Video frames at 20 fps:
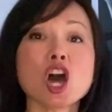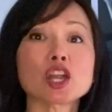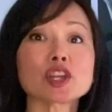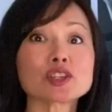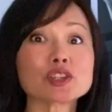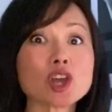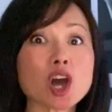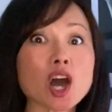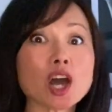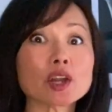
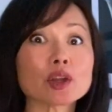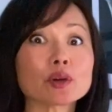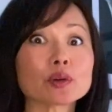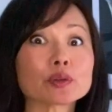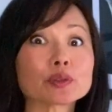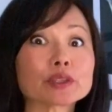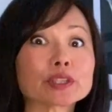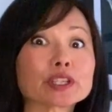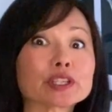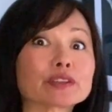not
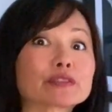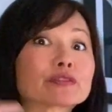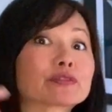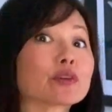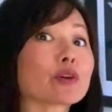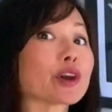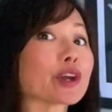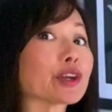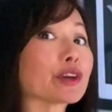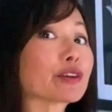only
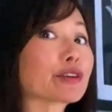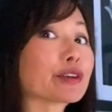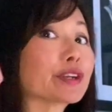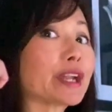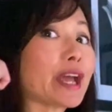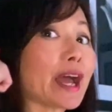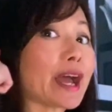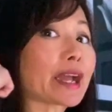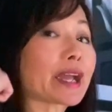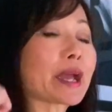for your
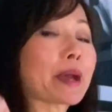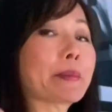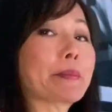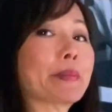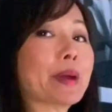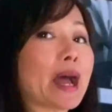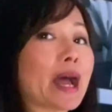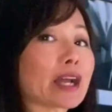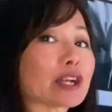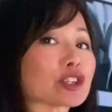neck,
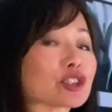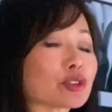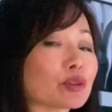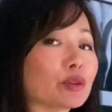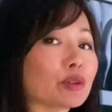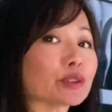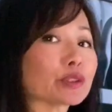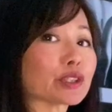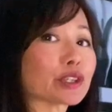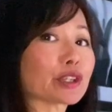back,
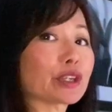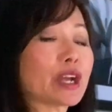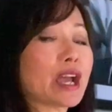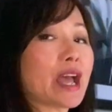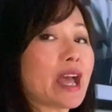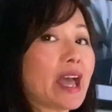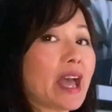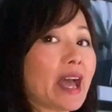shoulder,